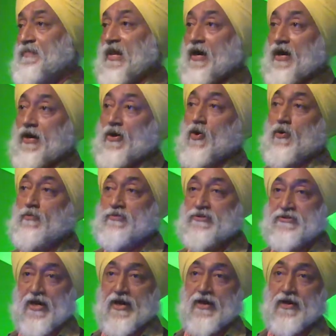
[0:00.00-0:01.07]
a
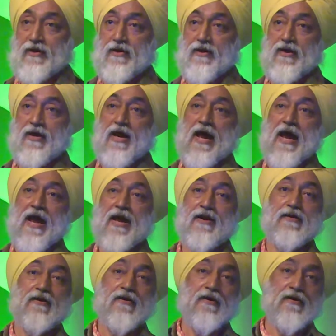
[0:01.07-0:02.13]
homestay and